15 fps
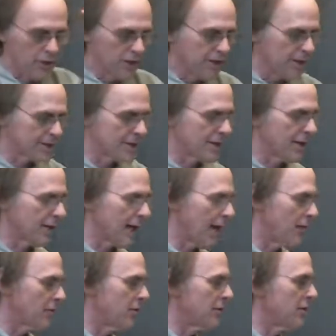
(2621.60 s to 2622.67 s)
doesn't
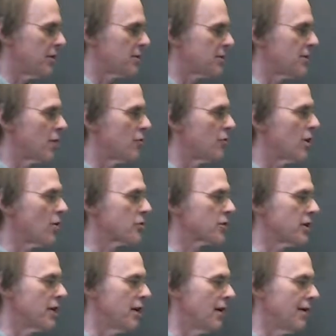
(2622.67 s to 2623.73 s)
allow. There's no
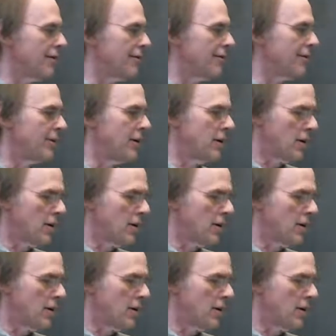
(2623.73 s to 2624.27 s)
notion of